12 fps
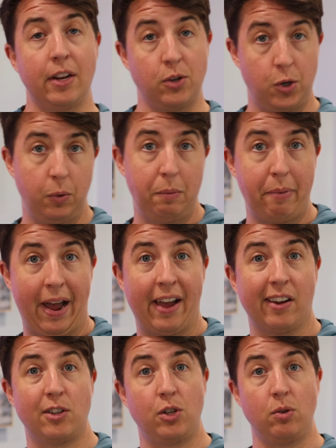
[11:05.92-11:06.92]
and 2 in
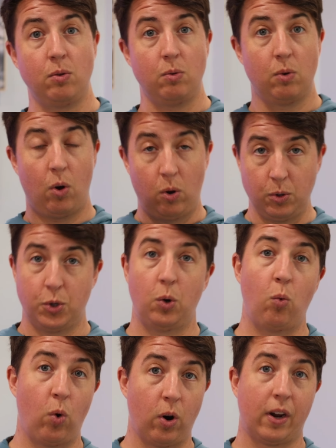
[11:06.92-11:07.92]
back to also
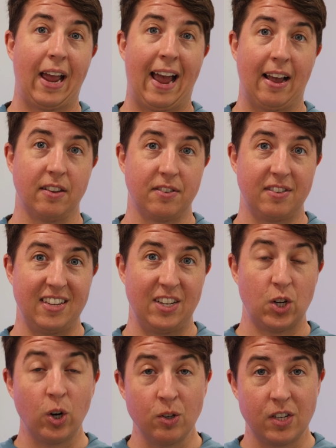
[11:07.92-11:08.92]
work as the
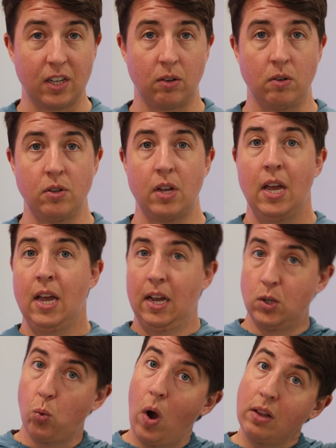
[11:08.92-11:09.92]
turn signals,
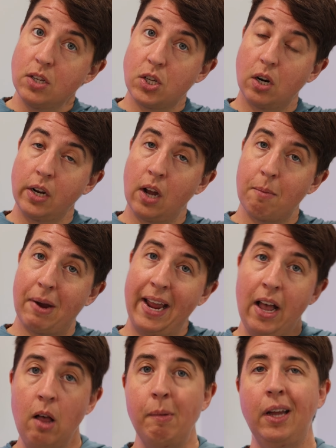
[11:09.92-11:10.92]
as well as turning on my
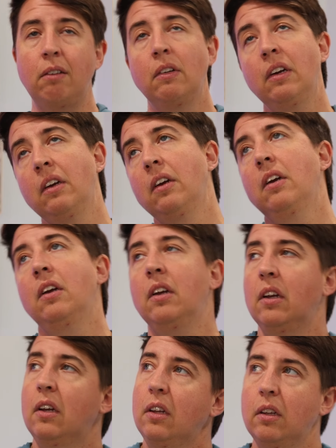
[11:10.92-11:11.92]
helmet,
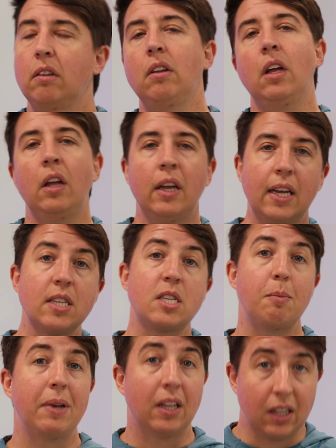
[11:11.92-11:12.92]
it gets
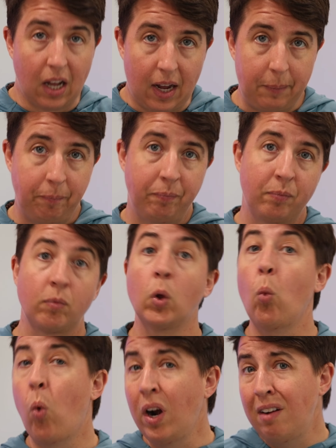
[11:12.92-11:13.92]
to be a lot.
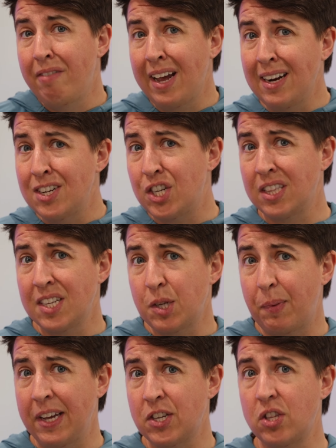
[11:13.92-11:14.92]
One advantage in this
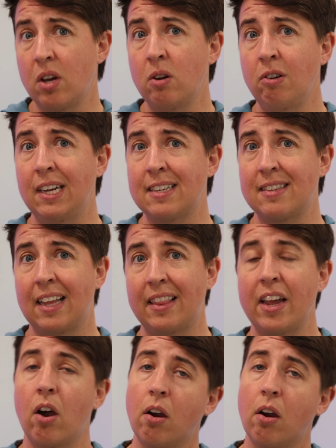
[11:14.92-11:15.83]
space, though, is that they